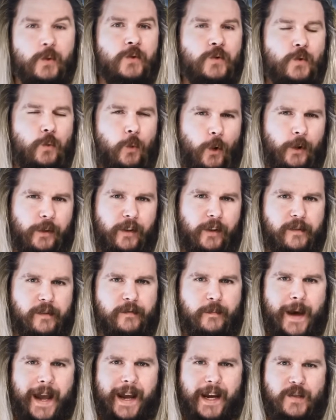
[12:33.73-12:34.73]
moon's worth of
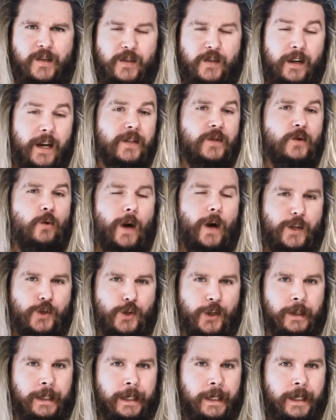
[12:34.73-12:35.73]
mass, the next
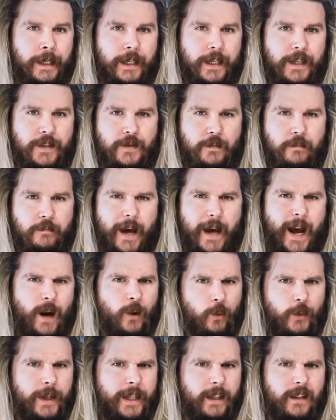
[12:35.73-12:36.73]
question is how
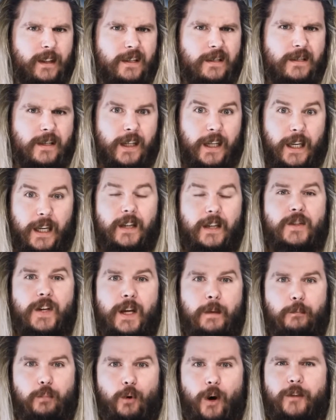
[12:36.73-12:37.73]
realistic is
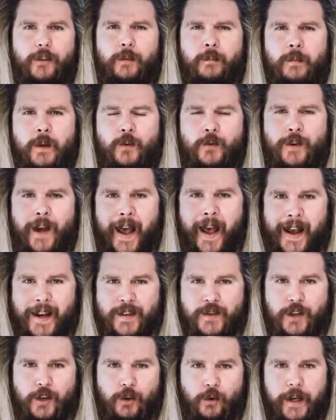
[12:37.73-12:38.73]
a brother moon
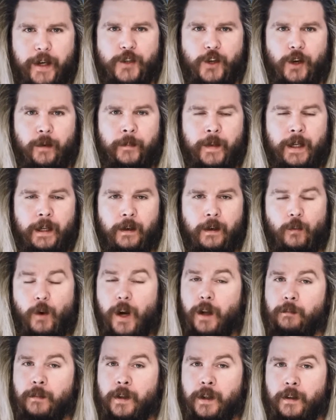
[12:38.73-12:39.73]
as a creature?
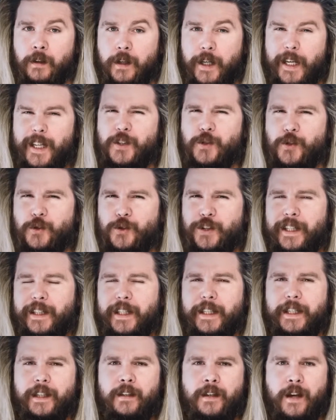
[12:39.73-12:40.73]
Well, yeah.
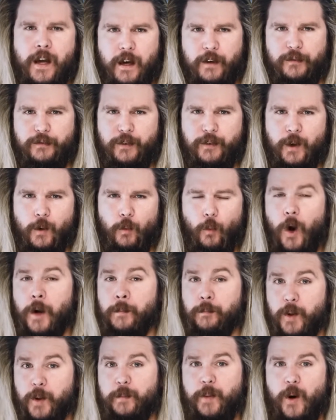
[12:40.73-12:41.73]
Interestingly enough,
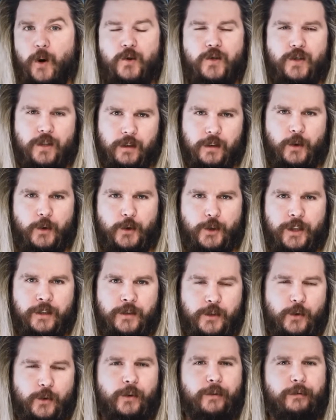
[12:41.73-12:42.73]
one proposed solution
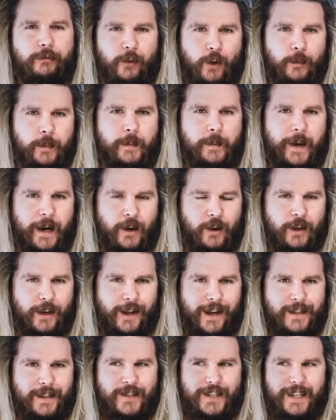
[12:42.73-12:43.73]
to the Fermi
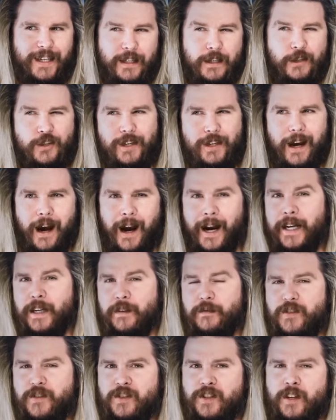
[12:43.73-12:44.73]
Paradox is kind
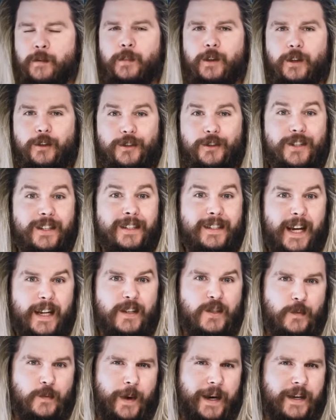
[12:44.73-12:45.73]
of similar to
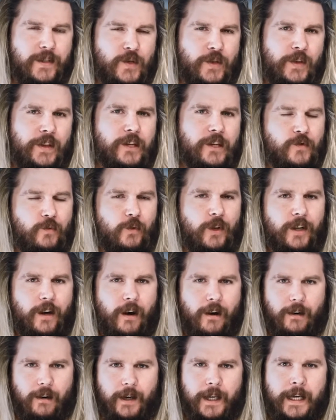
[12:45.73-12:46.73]
Dead Space in this
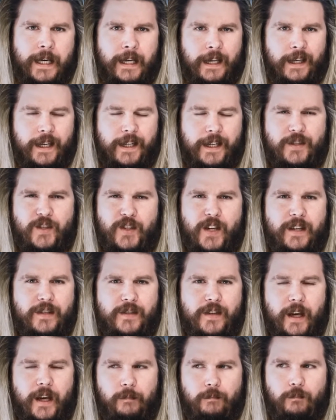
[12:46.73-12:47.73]
regard. It says
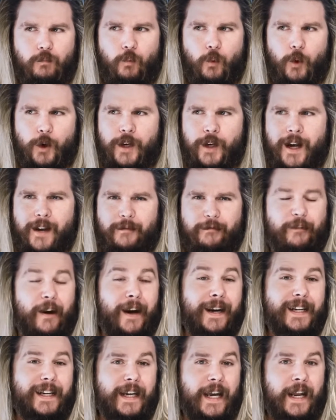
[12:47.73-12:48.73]
that we're not
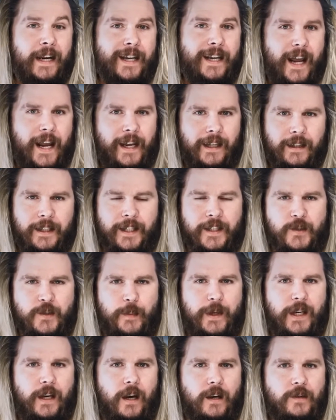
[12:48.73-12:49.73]
finding any aliens
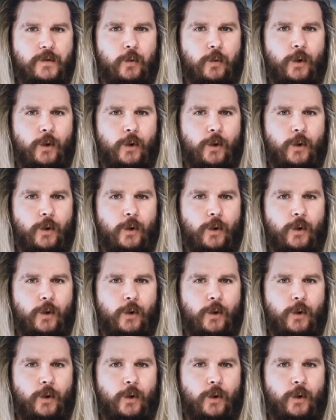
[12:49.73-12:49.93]
because